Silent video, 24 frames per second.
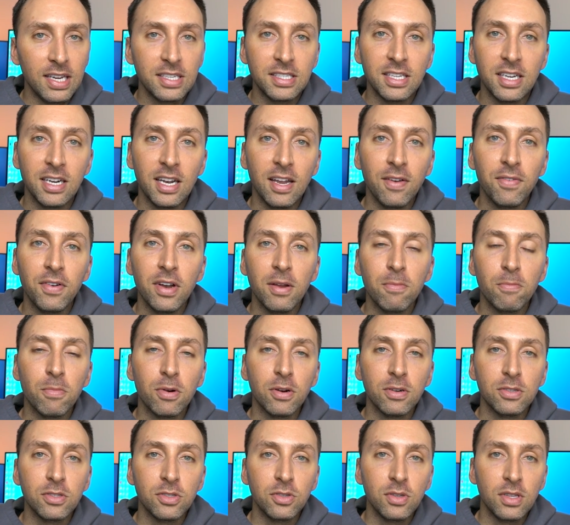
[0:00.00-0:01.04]
significant
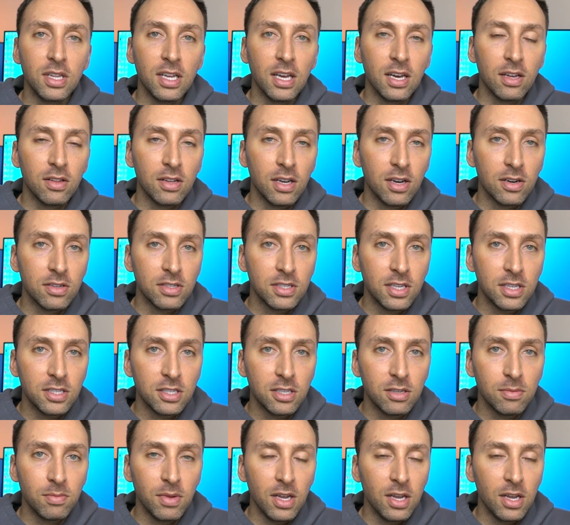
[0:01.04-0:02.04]
burden to the healthcare system